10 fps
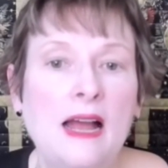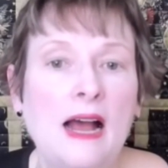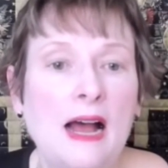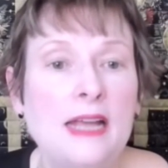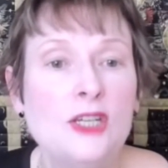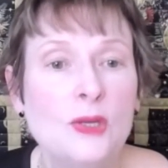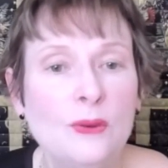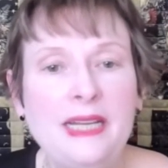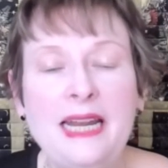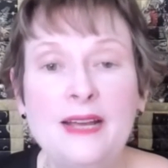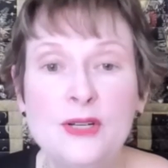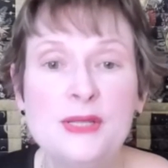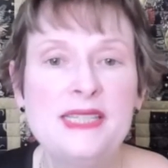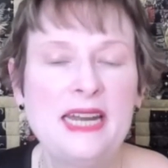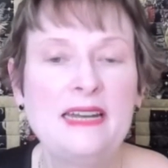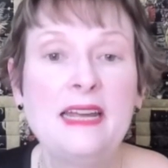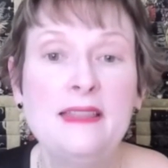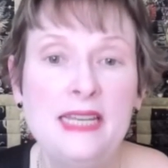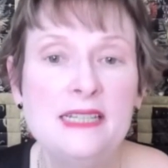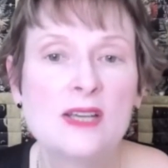I totally understand, and
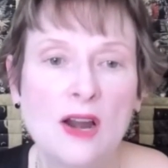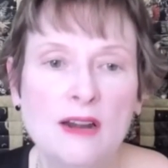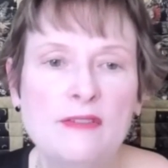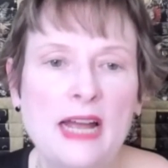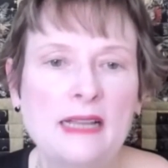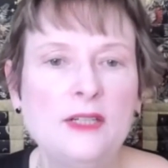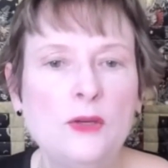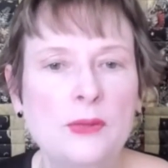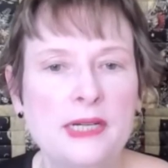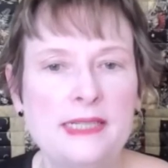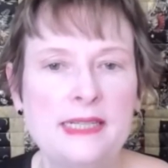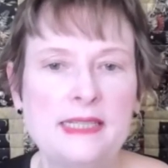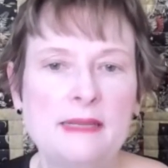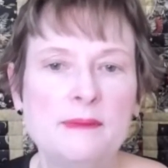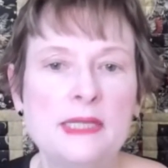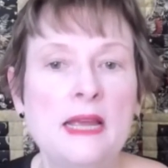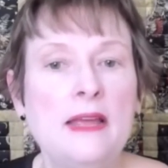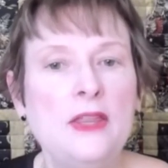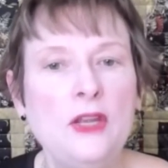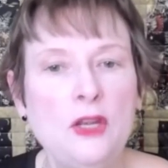these are valid criticisms
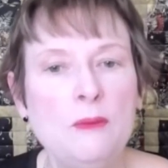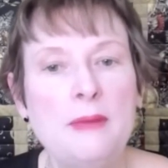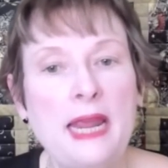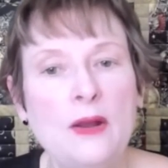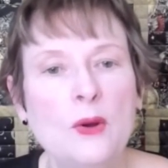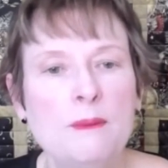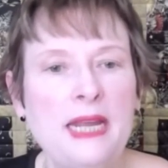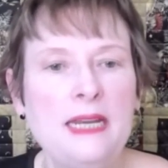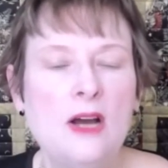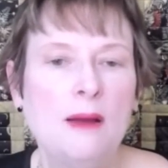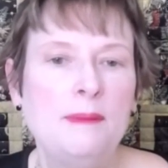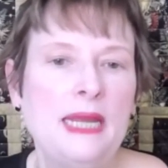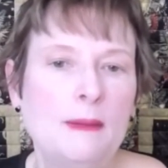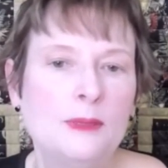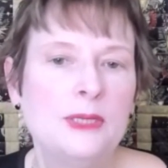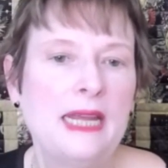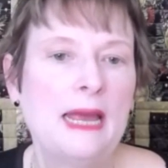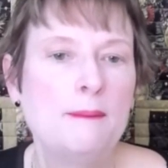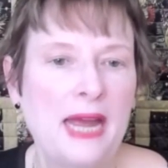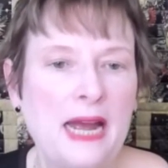that you may or may not be able to
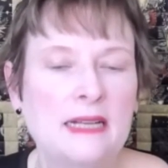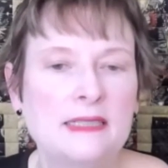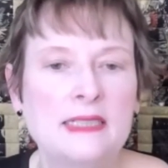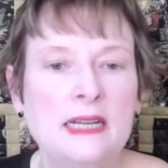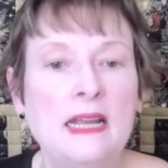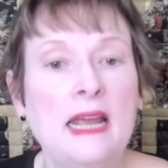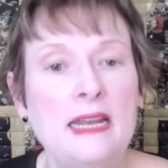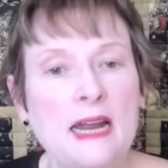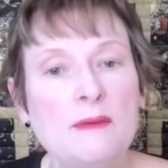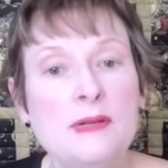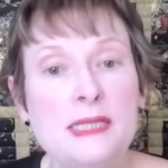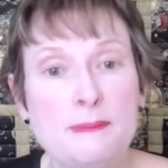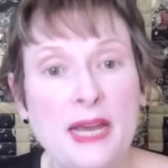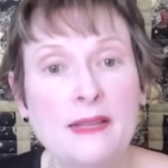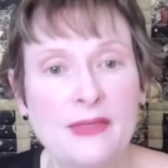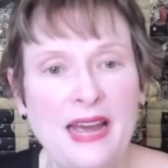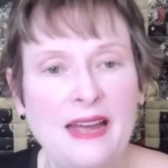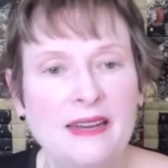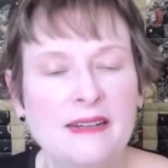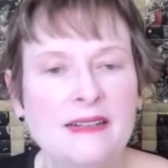get past, and I respect
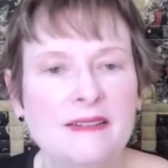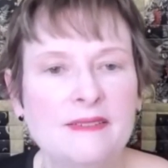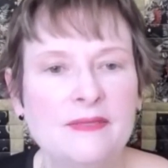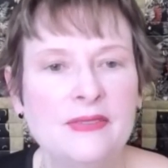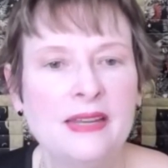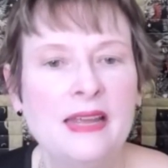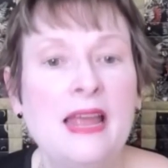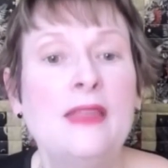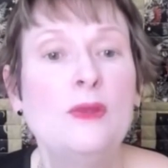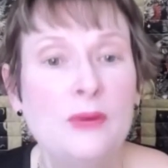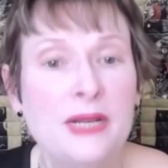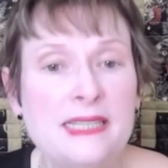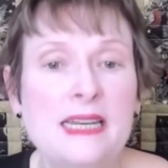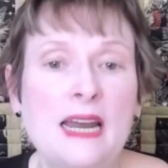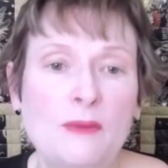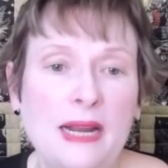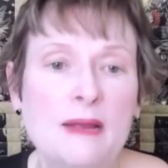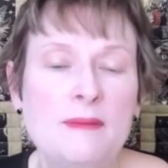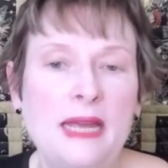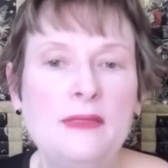that. The reason I
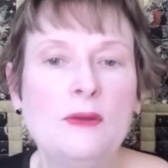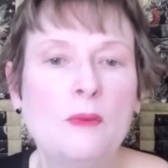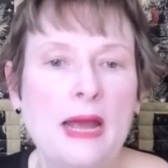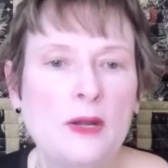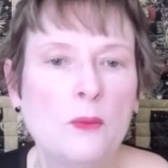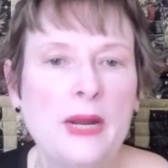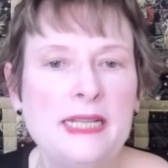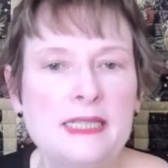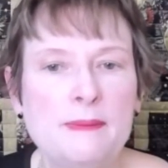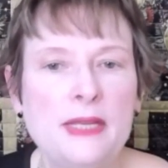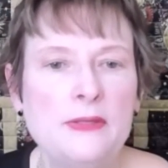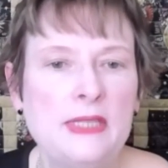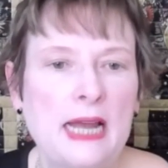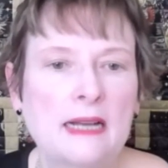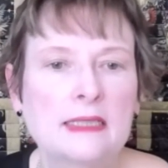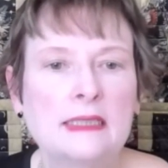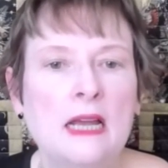recommend the Rider-Waite-Smith decks